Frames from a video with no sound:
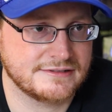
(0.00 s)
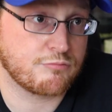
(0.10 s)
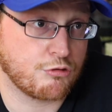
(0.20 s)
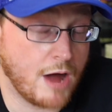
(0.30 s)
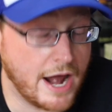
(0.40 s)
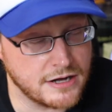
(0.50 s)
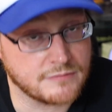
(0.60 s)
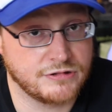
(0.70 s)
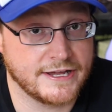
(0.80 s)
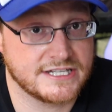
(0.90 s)

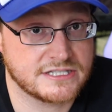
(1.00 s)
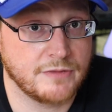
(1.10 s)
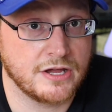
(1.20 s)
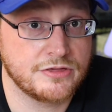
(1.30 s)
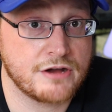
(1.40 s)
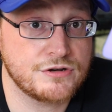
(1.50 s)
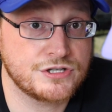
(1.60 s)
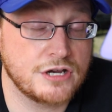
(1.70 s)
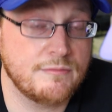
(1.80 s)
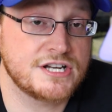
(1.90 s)
Product placement. There was
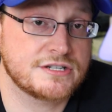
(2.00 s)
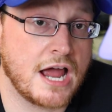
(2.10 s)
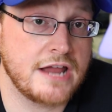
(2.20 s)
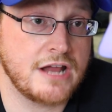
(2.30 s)
so much.